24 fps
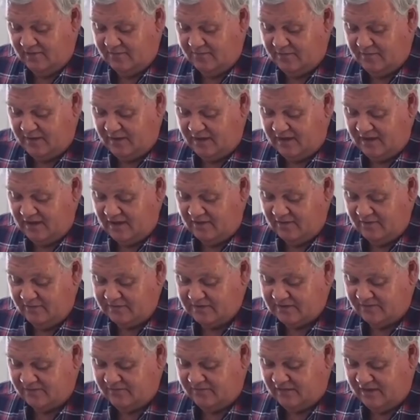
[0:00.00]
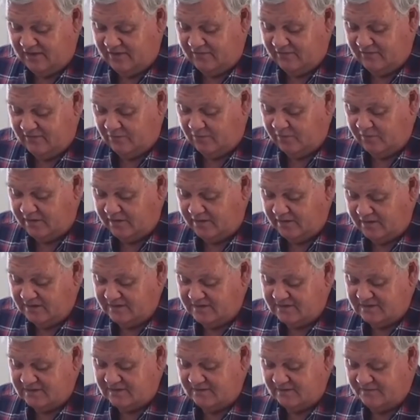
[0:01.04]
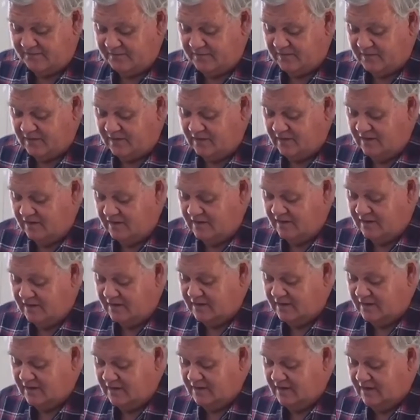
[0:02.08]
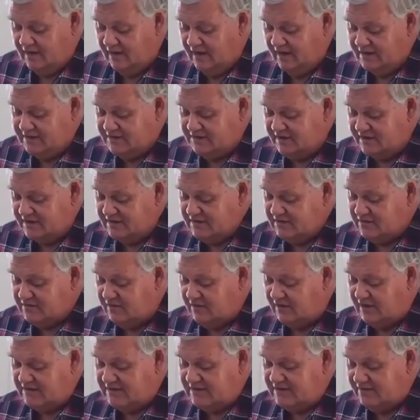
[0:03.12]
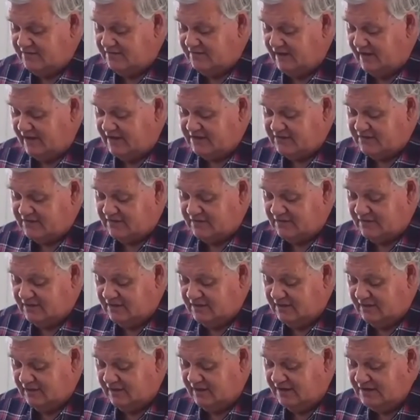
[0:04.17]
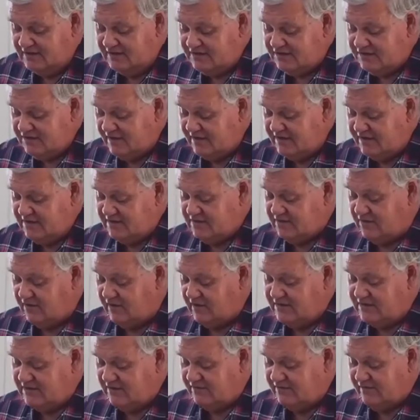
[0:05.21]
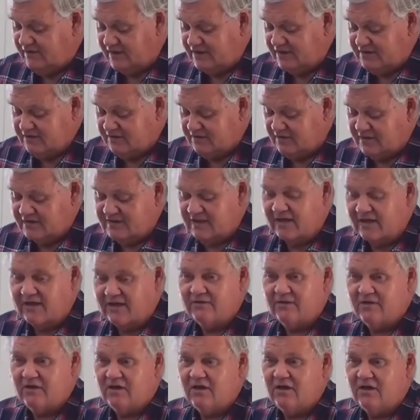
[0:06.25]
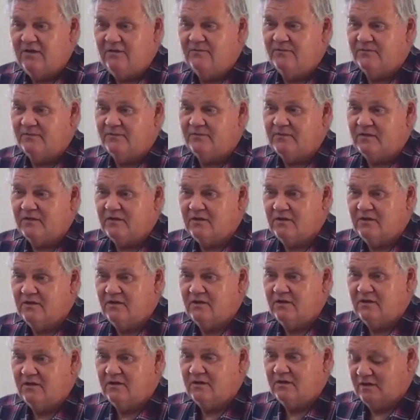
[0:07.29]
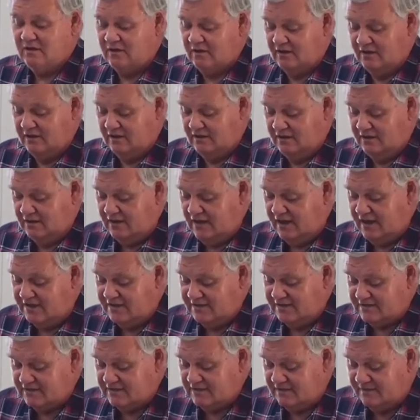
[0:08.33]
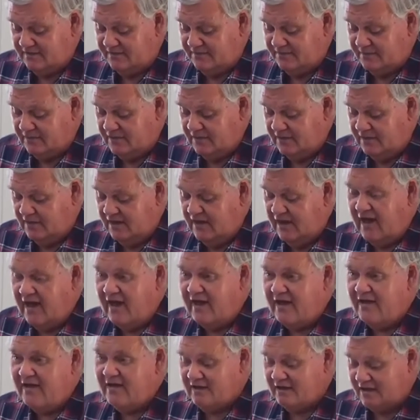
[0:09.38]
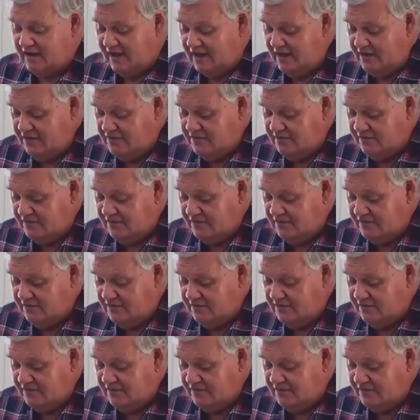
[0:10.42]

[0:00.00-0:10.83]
Peter was a faithful witness. As Jesus Christ of Nazareth, is Jesus Christ of Nazareth the Son of God? Yes. How do you know?